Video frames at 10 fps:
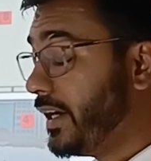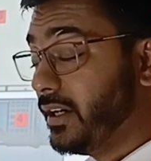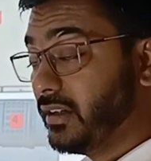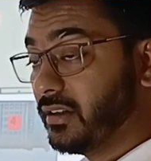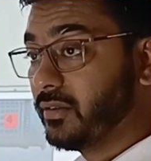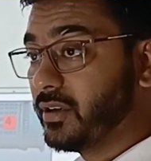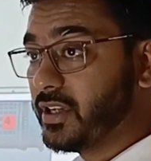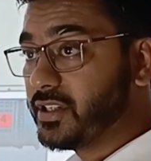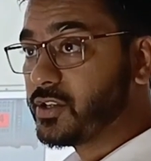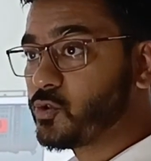end.
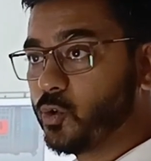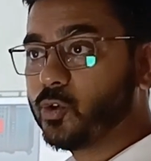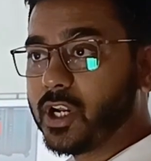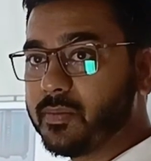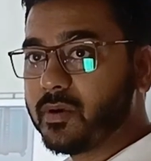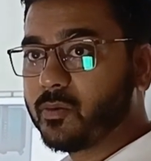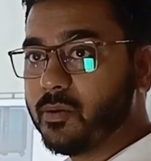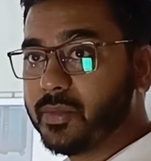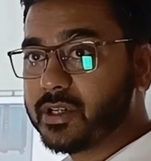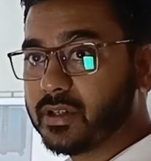This is a screw type of
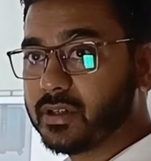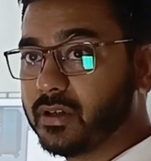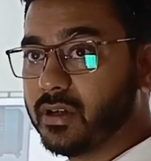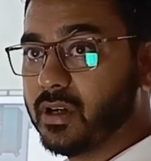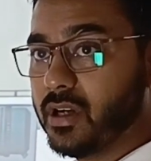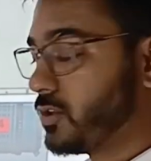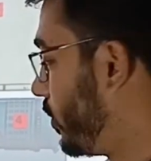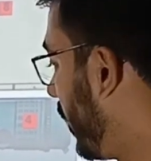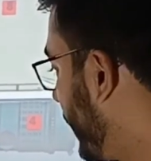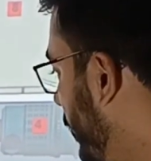compressor.
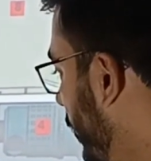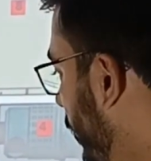So actual